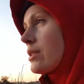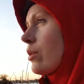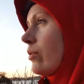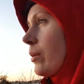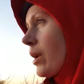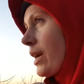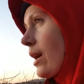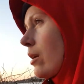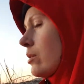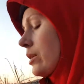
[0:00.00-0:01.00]
So if I work
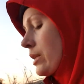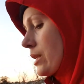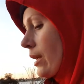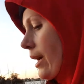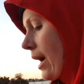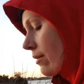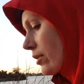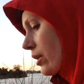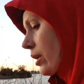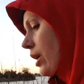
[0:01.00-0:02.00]
out until I have
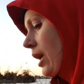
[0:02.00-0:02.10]
her,